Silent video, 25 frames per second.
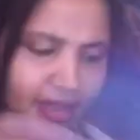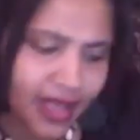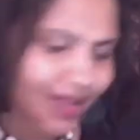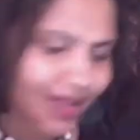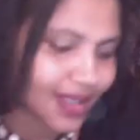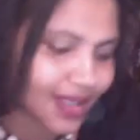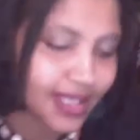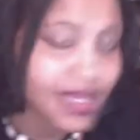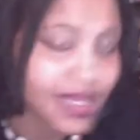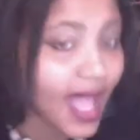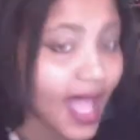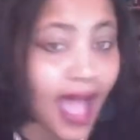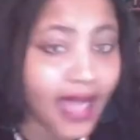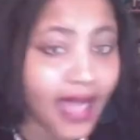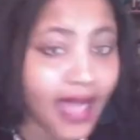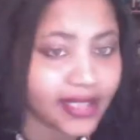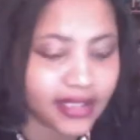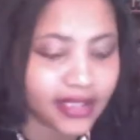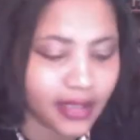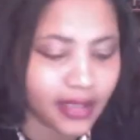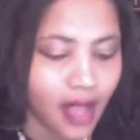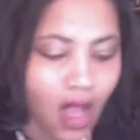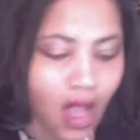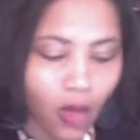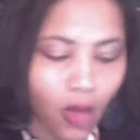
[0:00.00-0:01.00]
It's not.
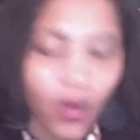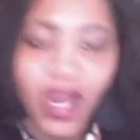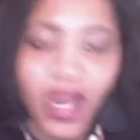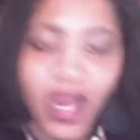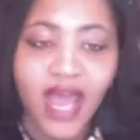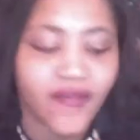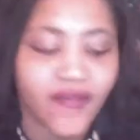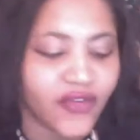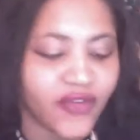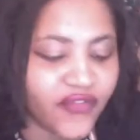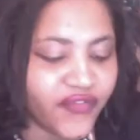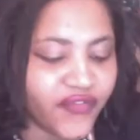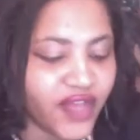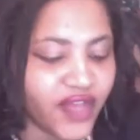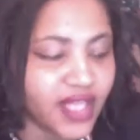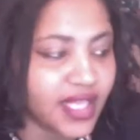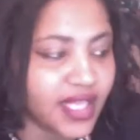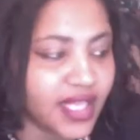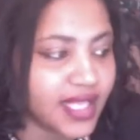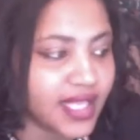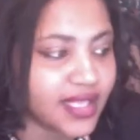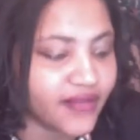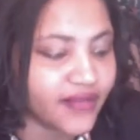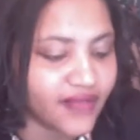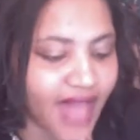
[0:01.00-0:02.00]
Whatever
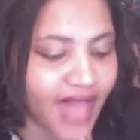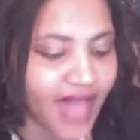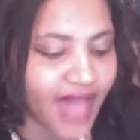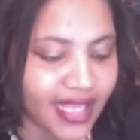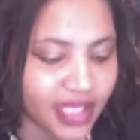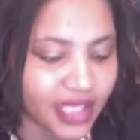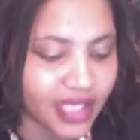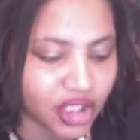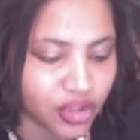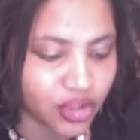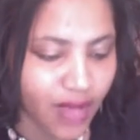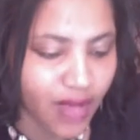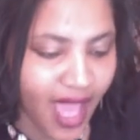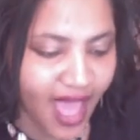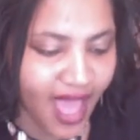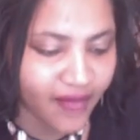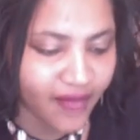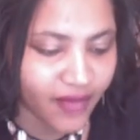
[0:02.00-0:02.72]
feelings of lack that you have,